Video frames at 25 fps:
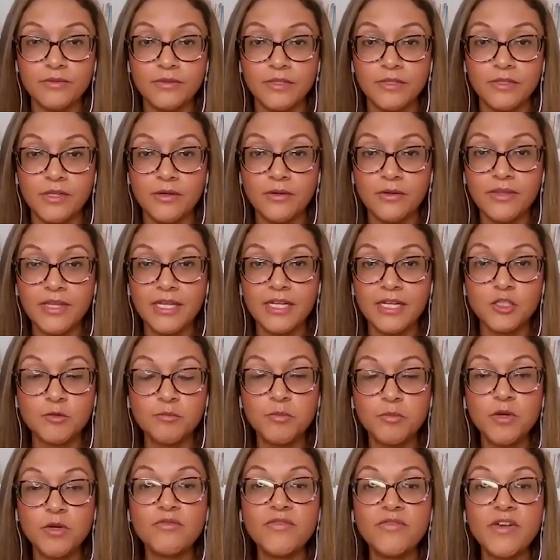that is
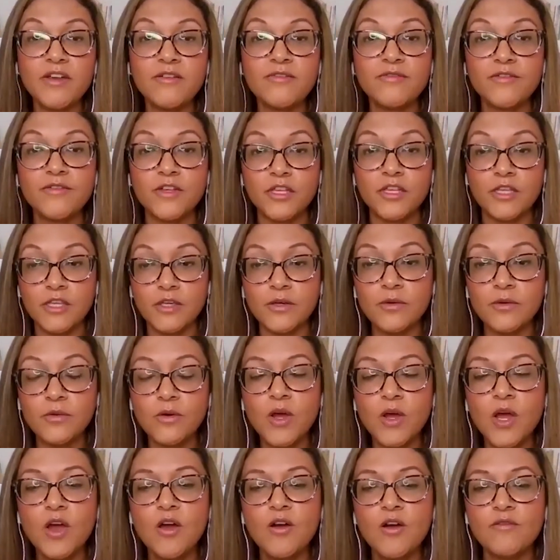perfect for
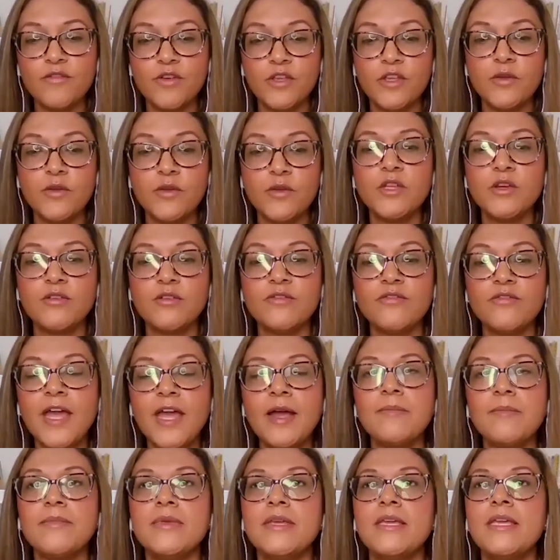you and your
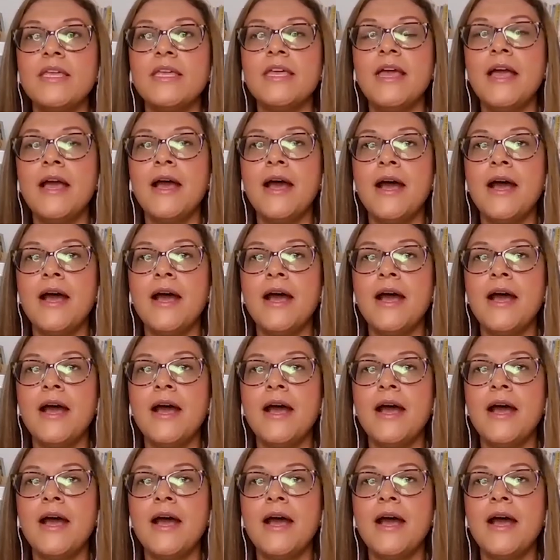family,